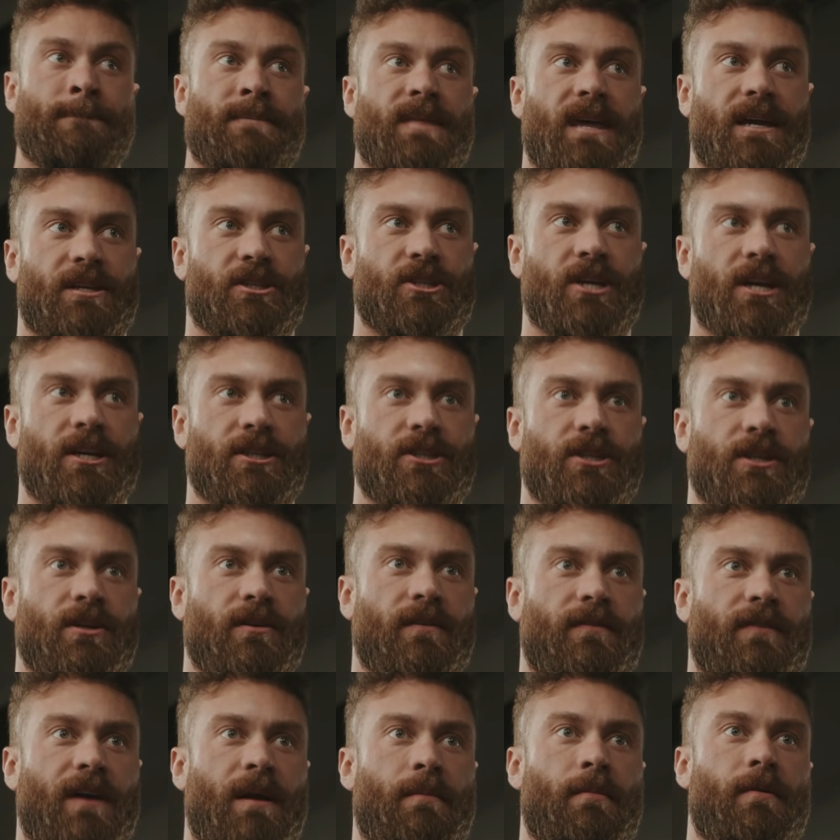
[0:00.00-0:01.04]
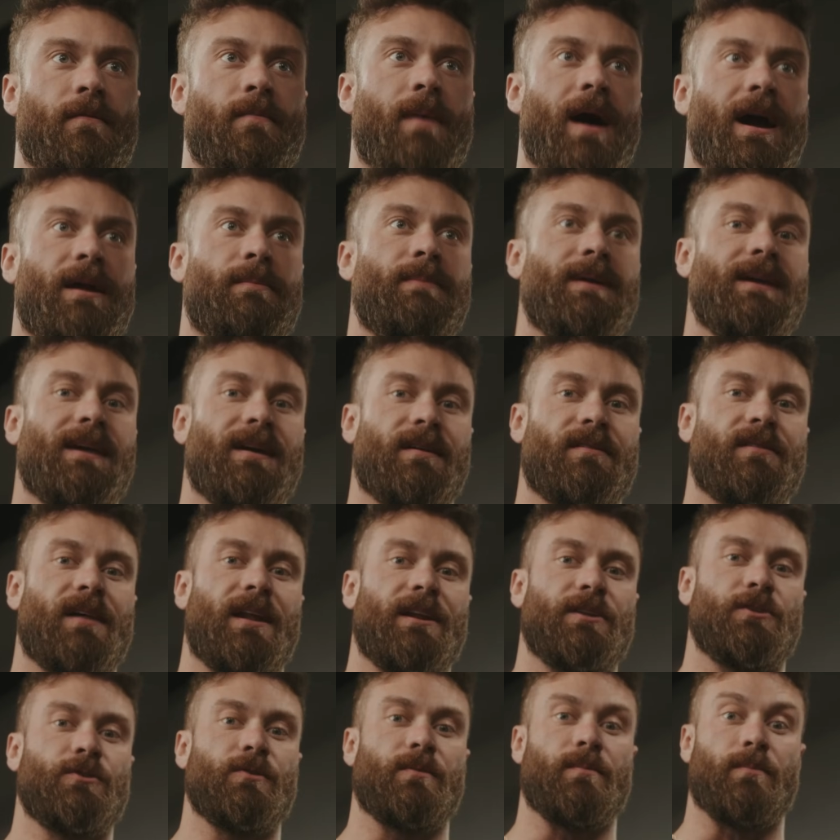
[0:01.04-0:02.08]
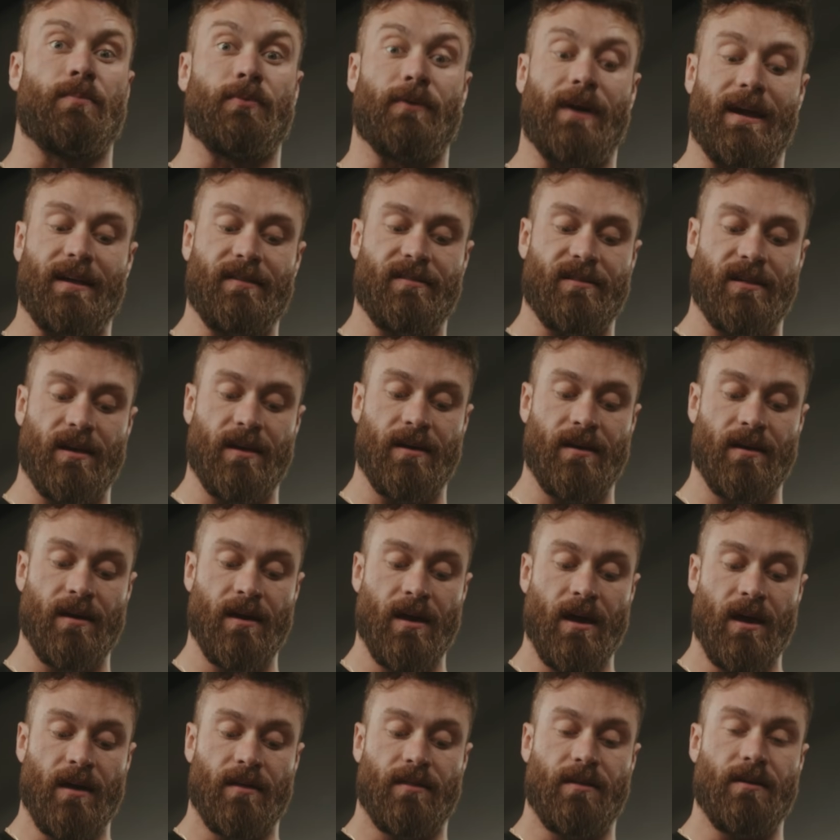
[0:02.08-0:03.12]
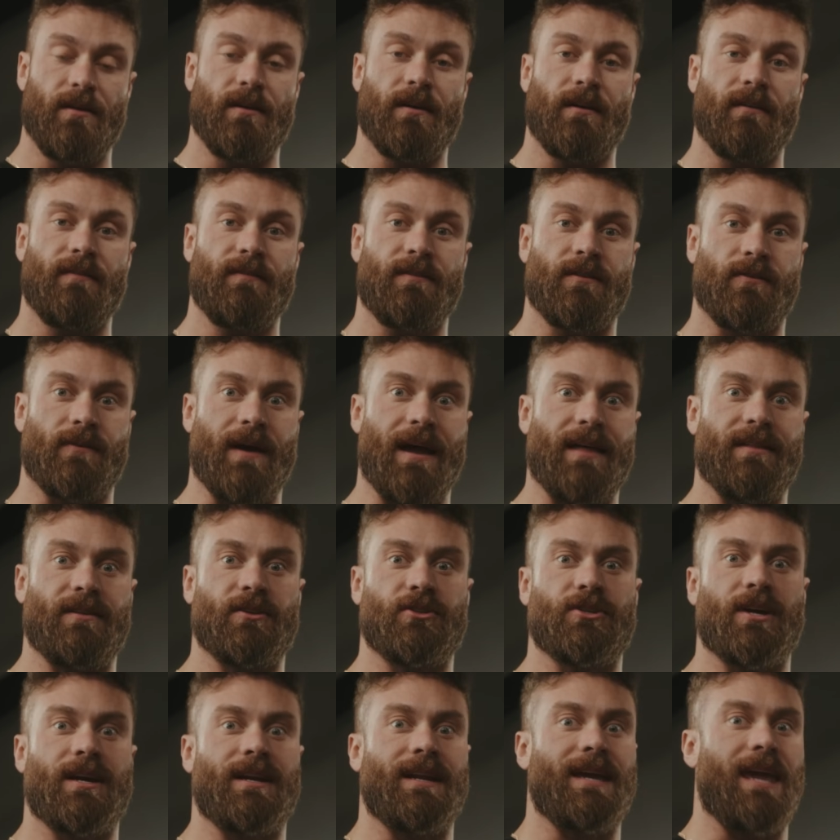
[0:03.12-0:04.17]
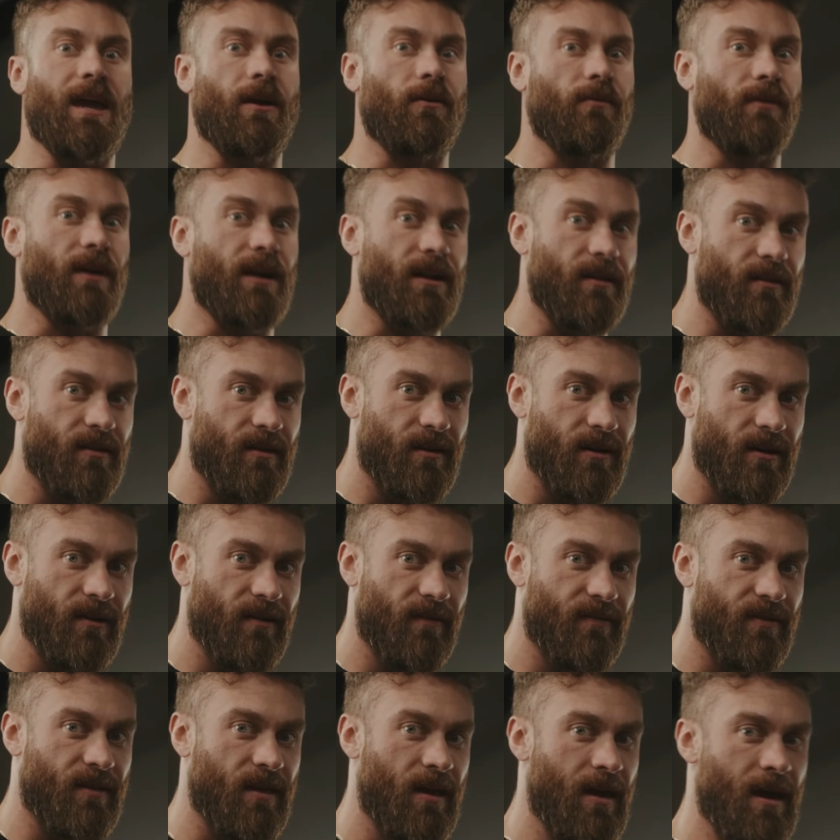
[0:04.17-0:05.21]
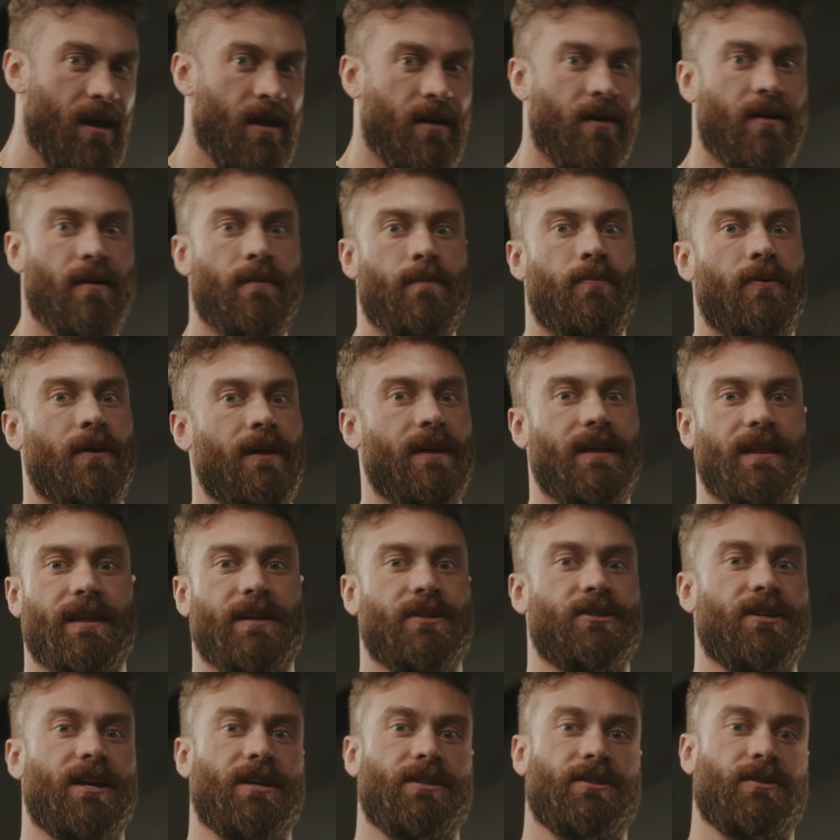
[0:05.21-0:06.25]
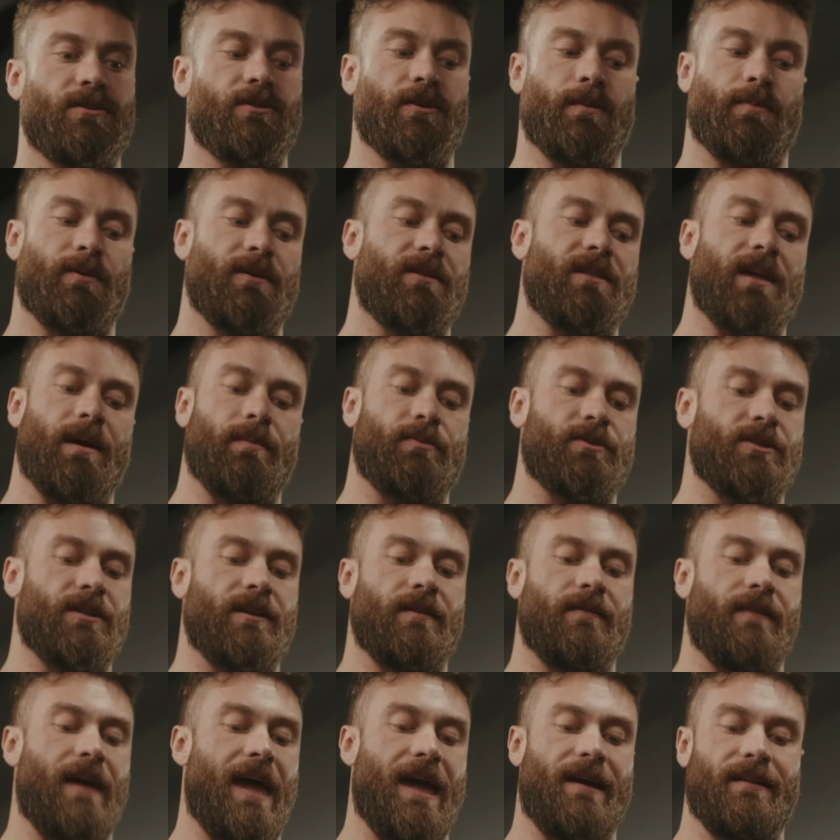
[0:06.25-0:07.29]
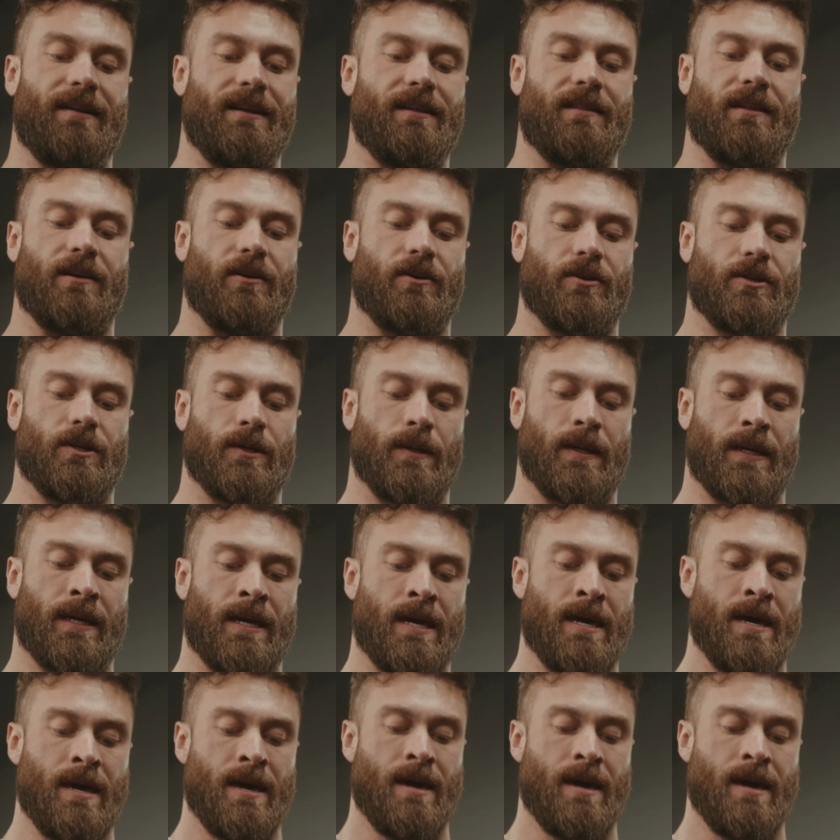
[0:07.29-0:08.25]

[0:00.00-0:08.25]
like changing your frame of mind, being excited to embrace the nerves rather than trying to get rid of the nerves, completely changes your perception of anything you're doing.